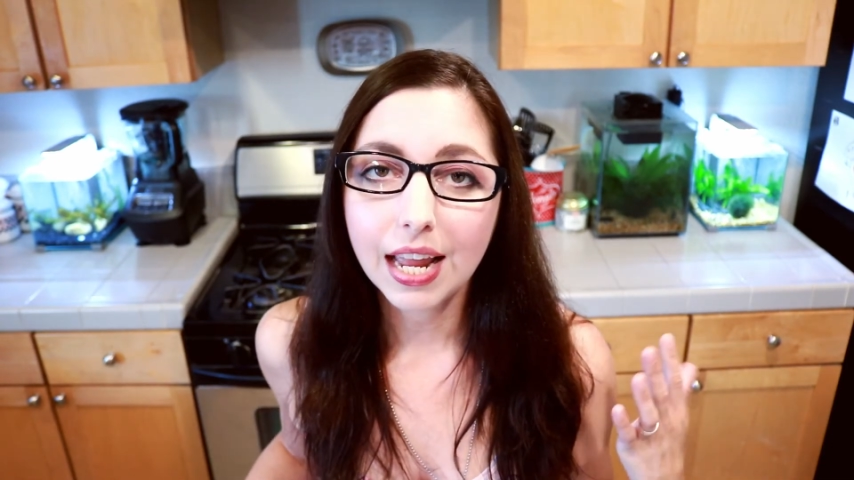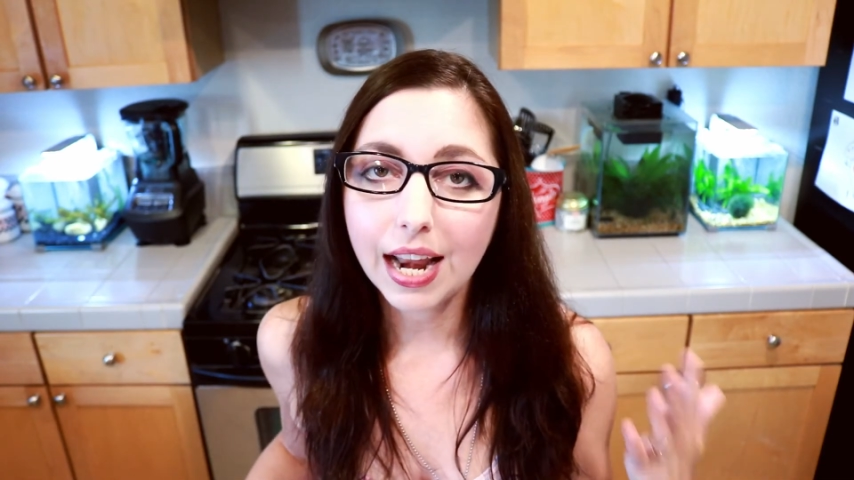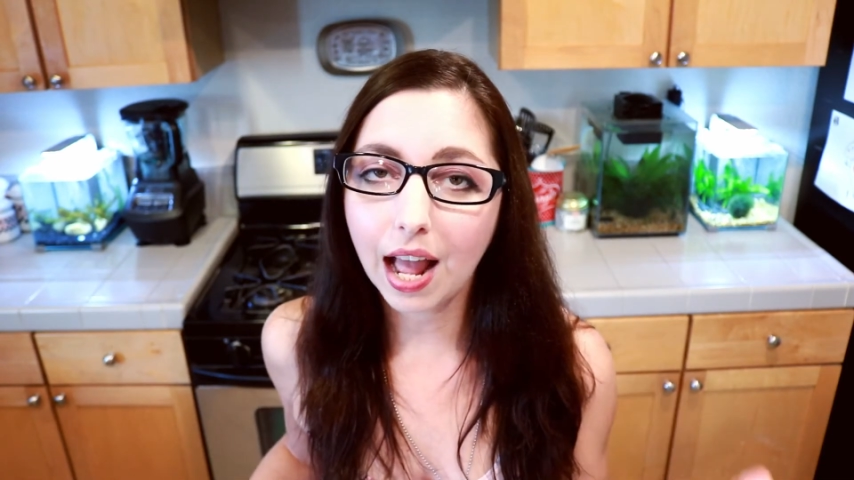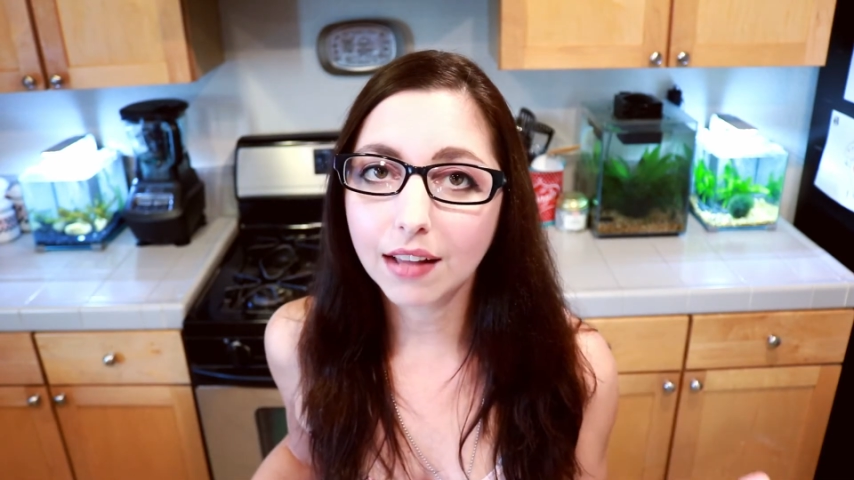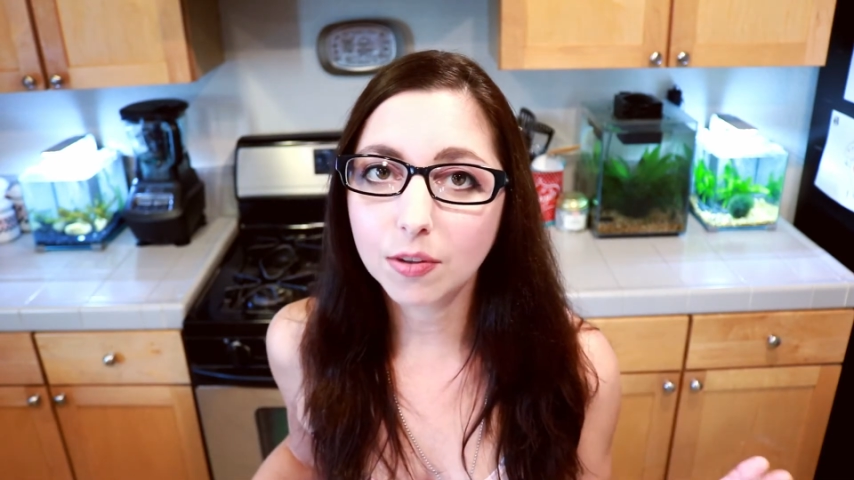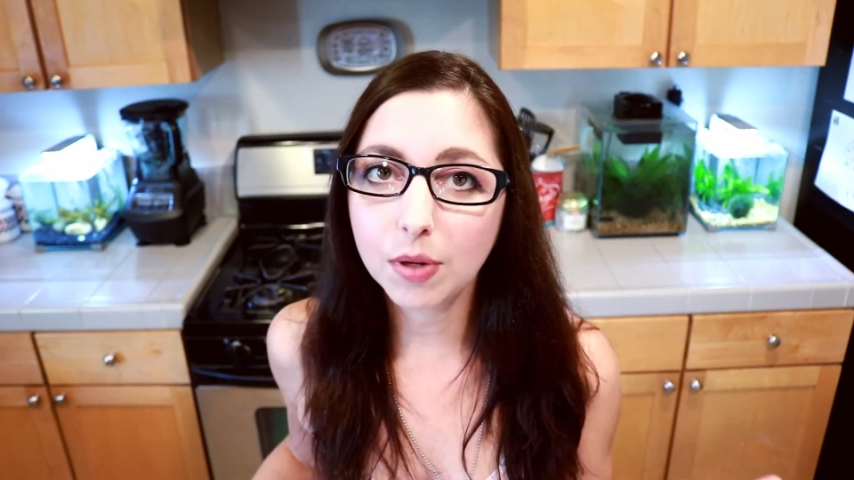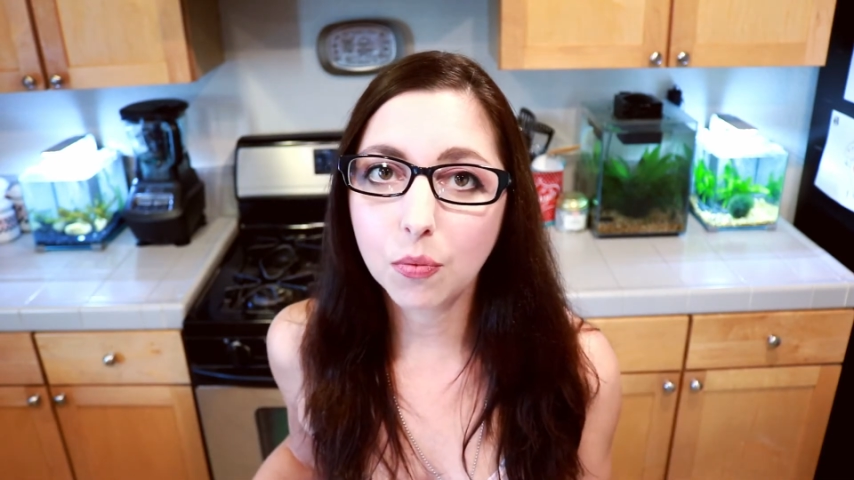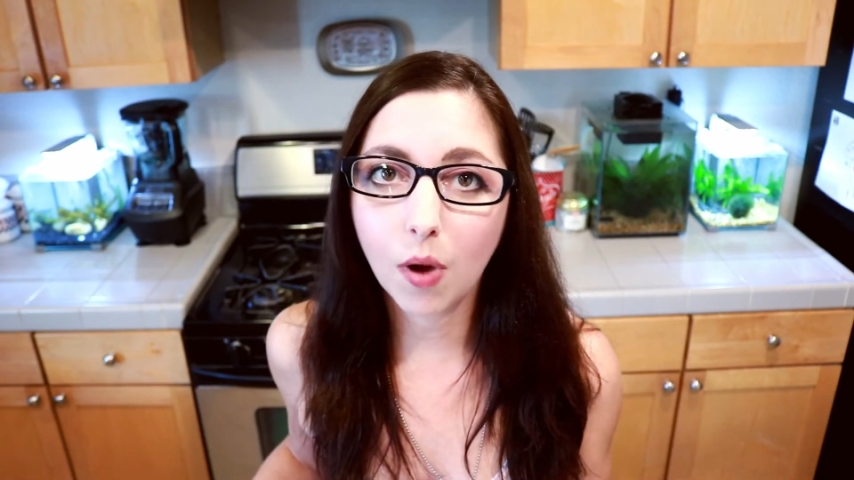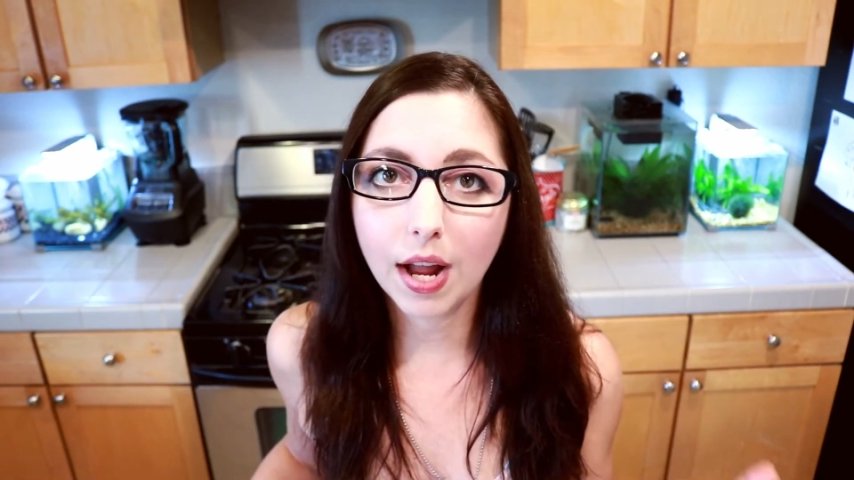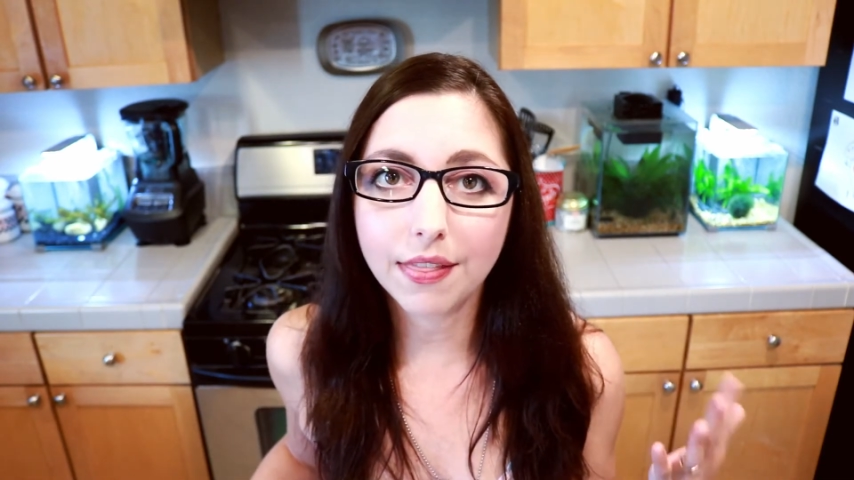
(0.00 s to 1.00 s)
it has to be
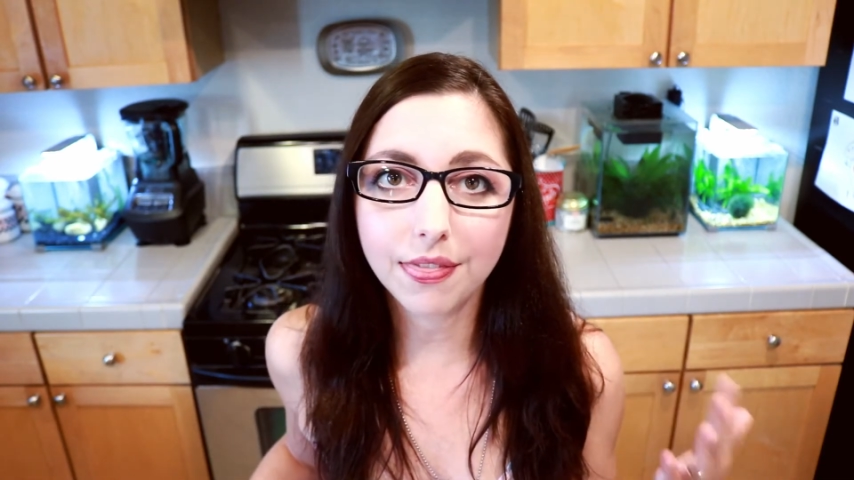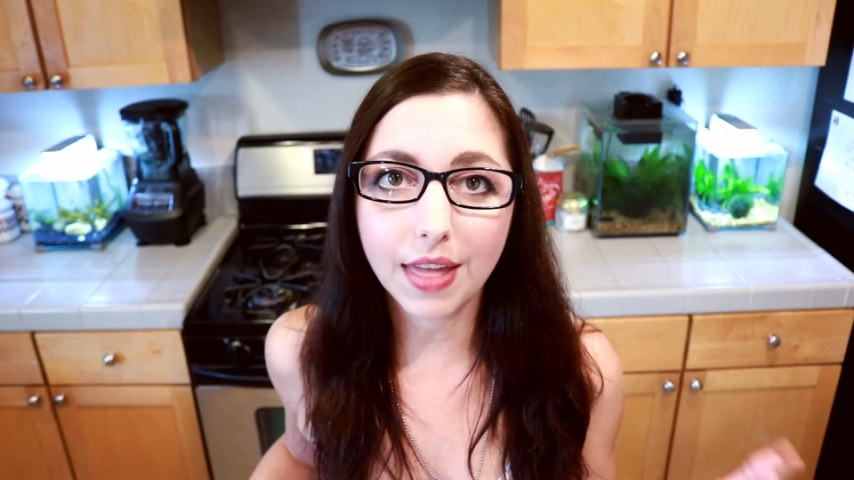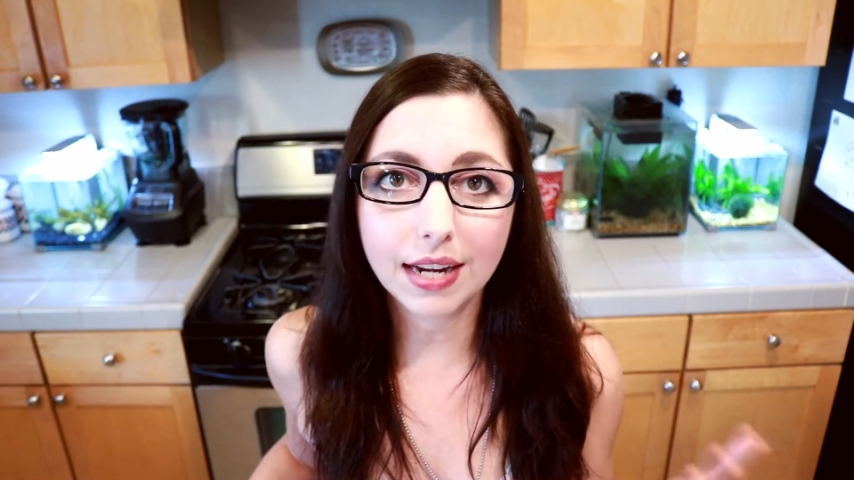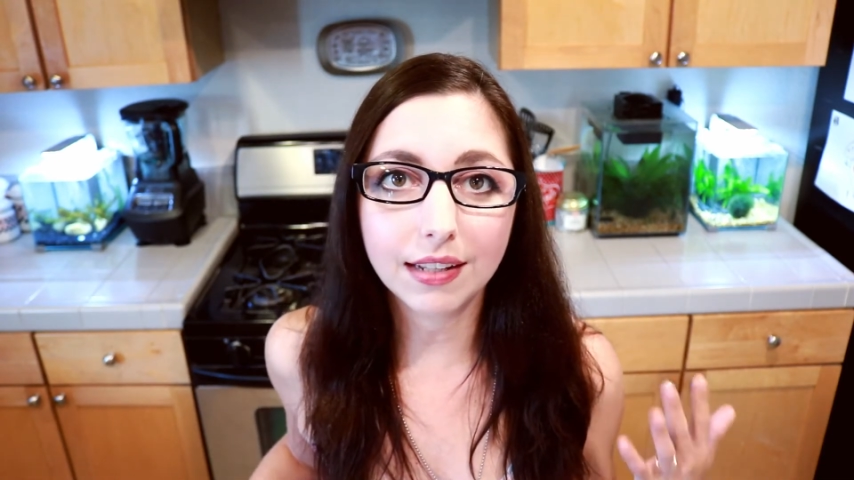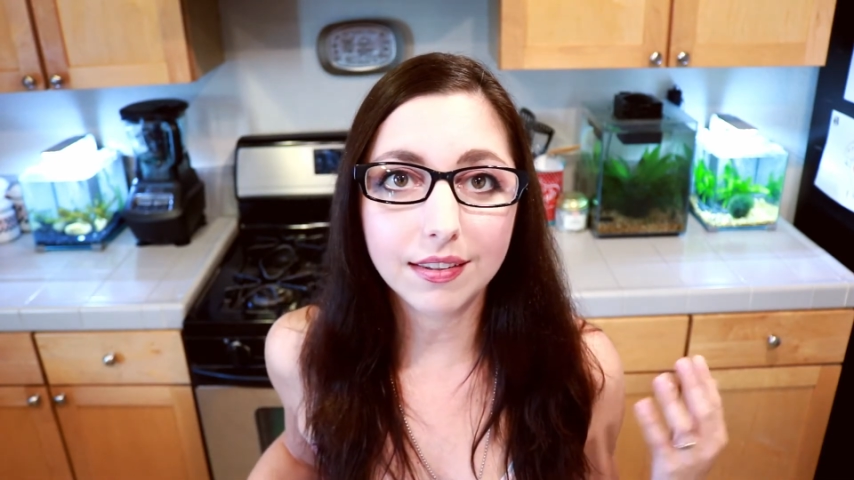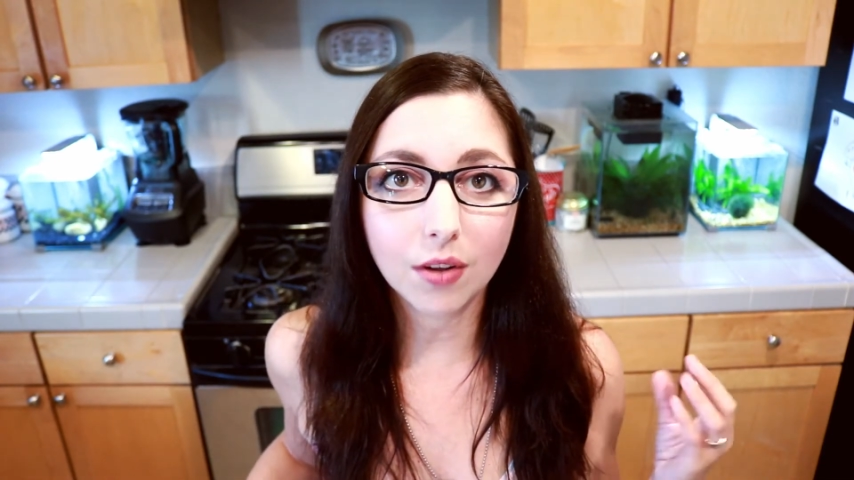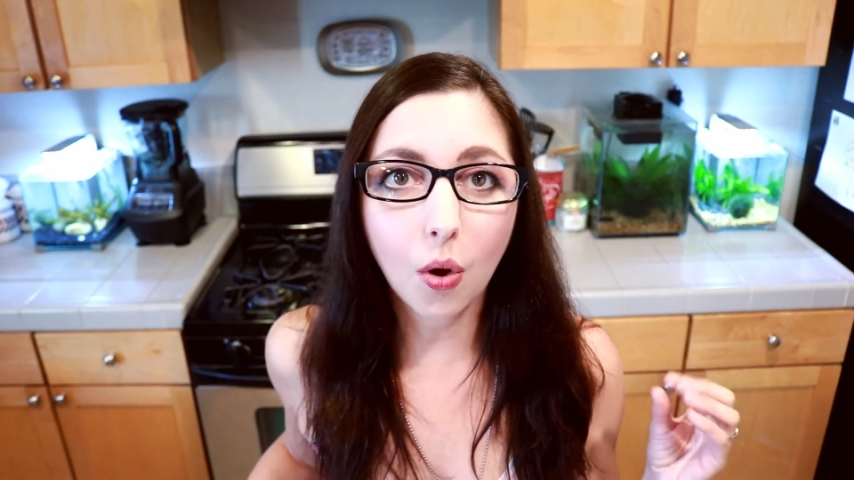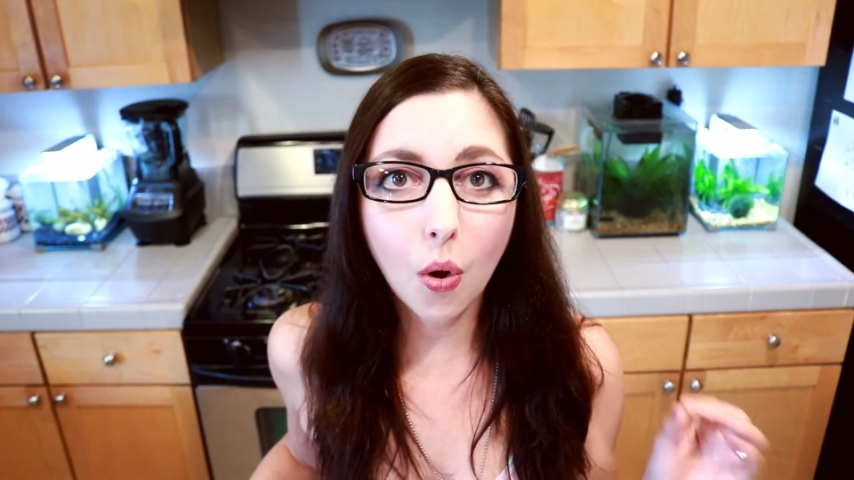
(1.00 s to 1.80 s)
one that is